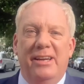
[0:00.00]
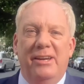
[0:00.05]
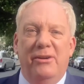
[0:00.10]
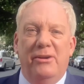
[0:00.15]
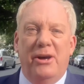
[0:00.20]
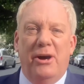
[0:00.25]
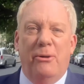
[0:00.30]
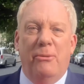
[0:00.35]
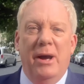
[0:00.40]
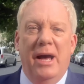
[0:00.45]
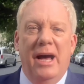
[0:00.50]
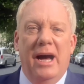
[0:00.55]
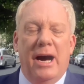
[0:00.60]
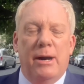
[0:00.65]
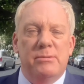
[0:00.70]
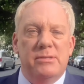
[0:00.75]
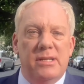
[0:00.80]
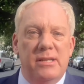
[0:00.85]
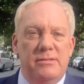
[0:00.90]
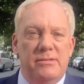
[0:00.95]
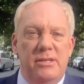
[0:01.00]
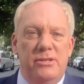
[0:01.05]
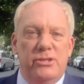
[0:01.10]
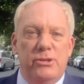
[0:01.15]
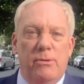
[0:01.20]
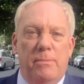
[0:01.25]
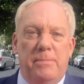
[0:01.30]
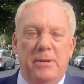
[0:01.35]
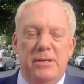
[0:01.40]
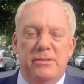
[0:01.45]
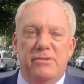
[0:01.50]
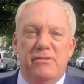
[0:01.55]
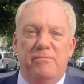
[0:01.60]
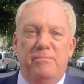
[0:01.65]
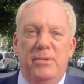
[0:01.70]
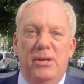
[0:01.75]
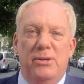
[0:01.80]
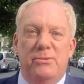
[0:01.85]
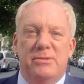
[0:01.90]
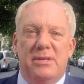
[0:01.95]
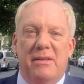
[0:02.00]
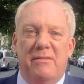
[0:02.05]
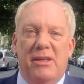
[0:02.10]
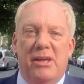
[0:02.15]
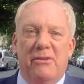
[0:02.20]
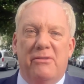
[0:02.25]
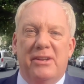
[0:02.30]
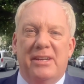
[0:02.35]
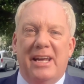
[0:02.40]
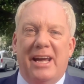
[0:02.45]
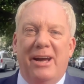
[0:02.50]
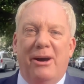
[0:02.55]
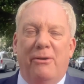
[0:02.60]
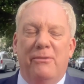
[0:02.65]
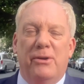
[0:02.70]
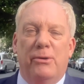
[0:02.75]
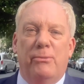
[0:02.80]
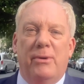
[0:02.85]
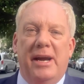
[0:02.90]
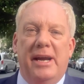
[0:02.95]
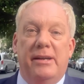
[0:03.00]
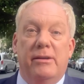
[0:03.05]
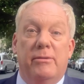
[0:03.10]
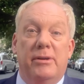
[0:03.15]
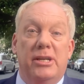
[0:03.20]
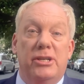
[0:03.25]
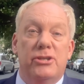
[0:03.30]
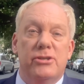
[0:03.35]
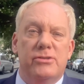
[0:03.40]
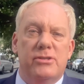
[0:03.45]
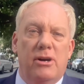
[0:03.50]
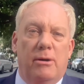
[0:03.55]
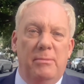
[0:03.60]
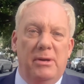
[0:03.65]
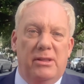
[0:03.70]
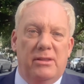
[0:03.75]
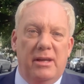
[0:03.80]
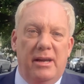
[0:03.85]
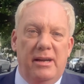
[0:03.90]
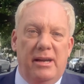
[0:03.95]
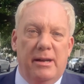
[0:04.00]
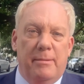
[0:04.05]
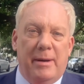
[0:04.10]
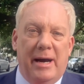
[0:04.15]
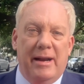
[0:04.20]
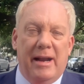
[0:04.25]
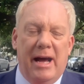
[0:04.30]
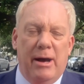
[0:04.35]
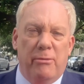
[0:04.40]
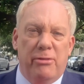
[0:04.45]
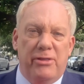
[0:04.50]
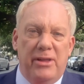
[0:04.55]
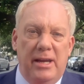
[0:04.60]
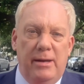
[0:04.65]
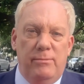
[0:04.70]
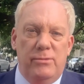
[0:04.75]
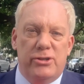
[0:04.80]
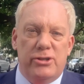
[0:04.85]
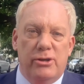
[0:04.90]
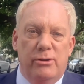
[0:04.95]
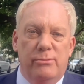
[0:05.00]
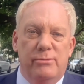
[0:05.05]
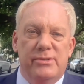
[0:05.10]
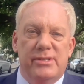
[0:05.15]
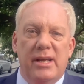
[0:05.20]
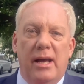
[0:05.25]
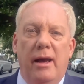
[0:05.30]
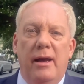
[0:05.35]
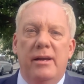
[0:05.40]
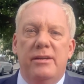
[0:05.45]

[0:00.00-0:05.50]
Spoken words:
you know, I was listening to a piece of music the other day on the radio and it just got me thinking about how theme tunes,